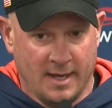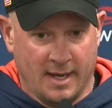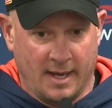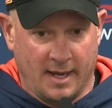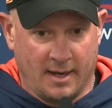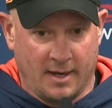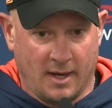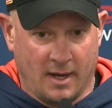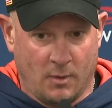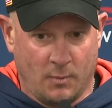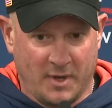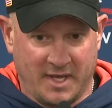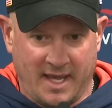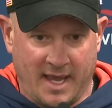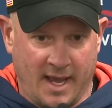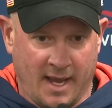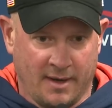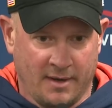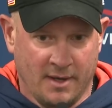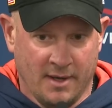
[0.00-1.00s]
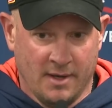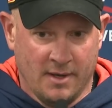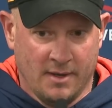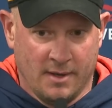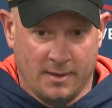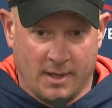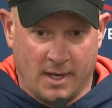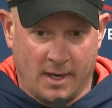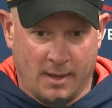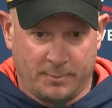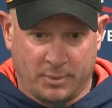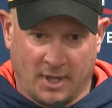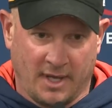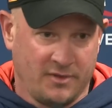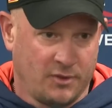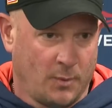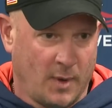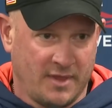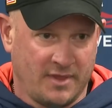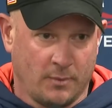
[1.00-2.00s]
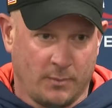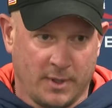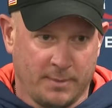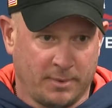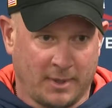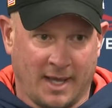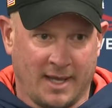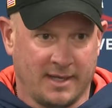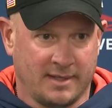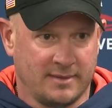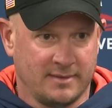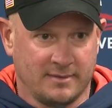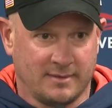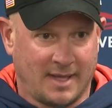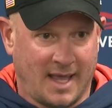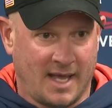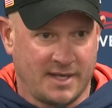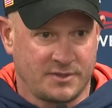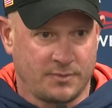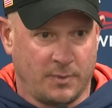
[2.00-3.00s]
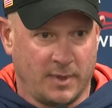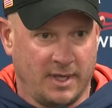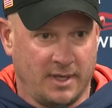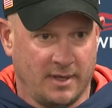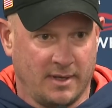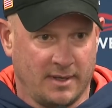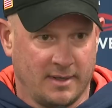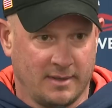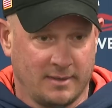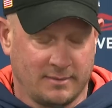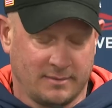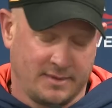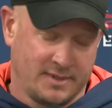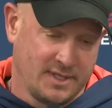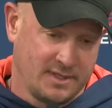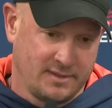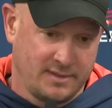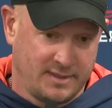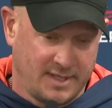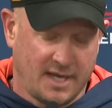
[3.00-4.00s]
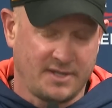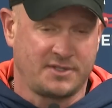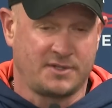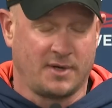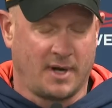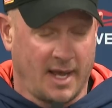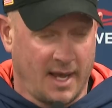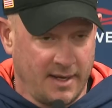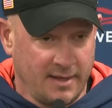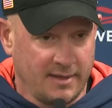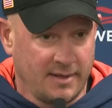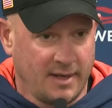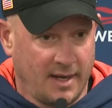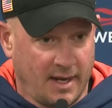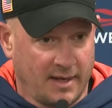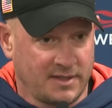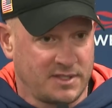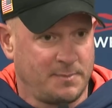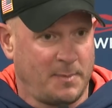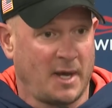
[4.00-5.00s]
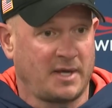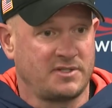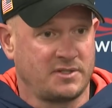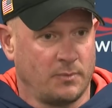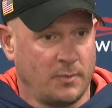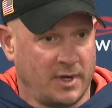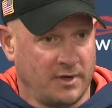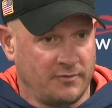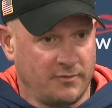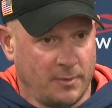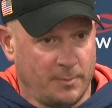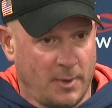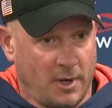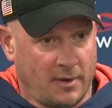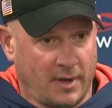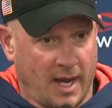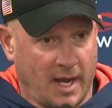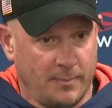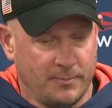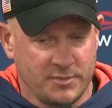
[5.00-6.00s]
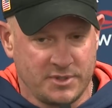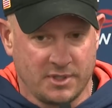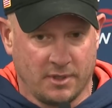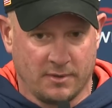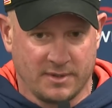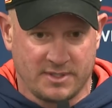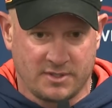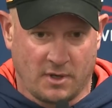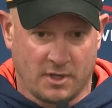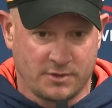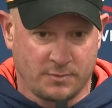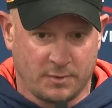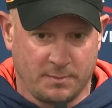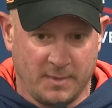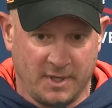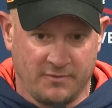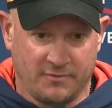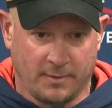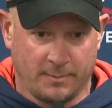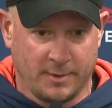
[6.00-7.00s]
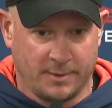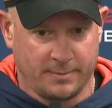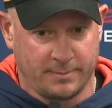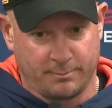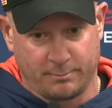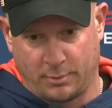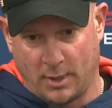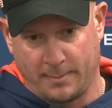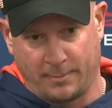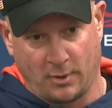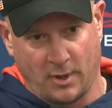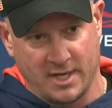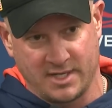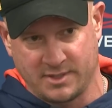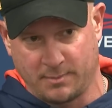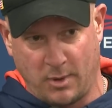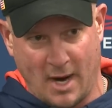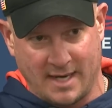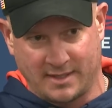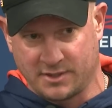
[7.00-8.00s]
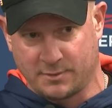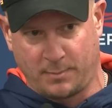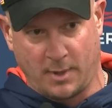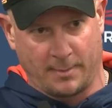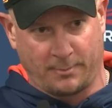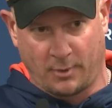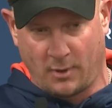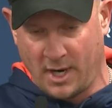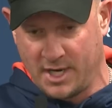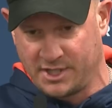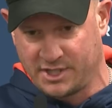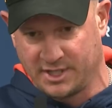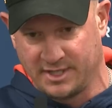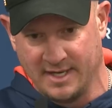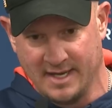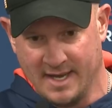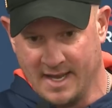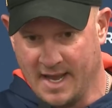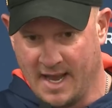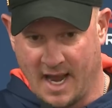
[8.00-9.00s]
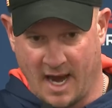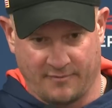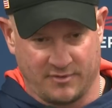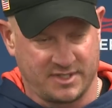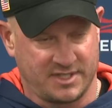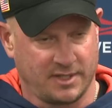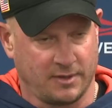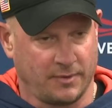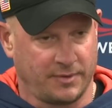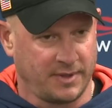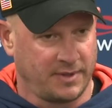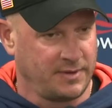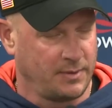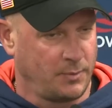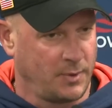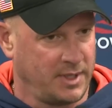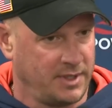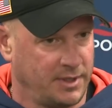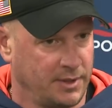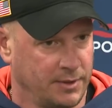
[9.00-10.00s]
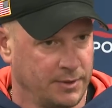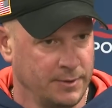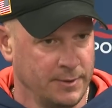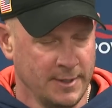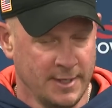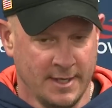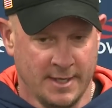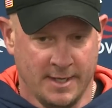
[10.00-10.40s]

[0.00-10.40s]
And we can't play the way that we played yesterday and expect to win a football game. So it starts with me from the practice preparation, every single thing that we do.